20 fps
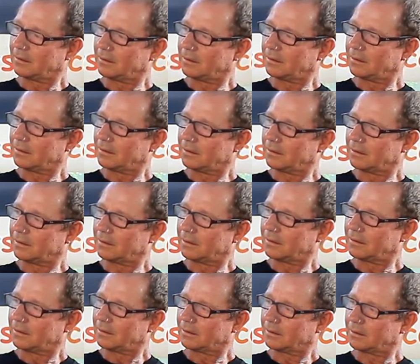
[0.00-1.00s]

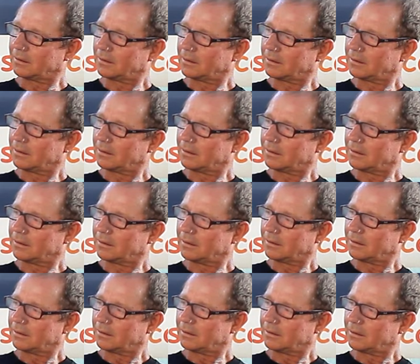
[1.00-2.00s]

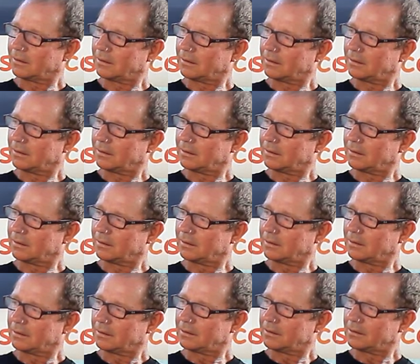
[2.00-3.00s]

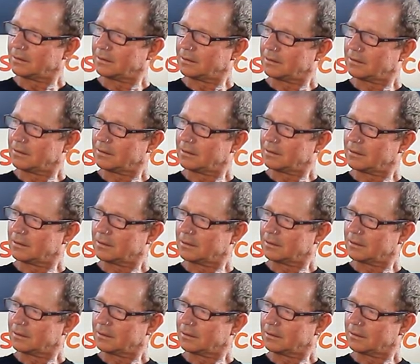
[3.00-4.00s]

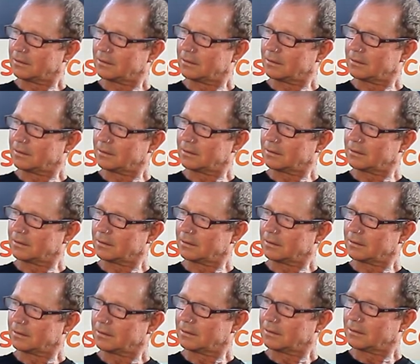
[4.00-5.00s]

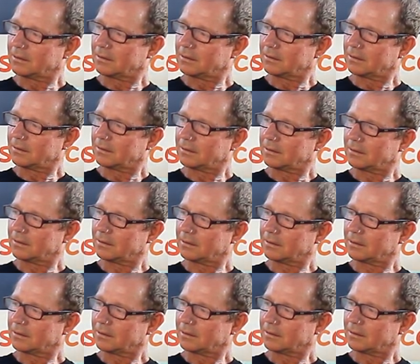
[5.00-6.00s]

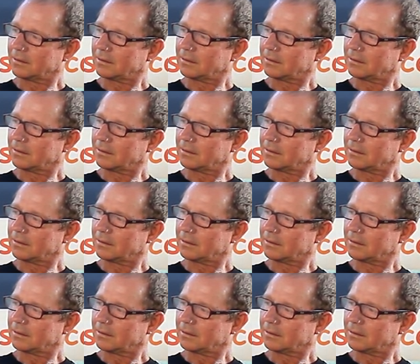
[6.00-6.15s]
This person isn't speaking.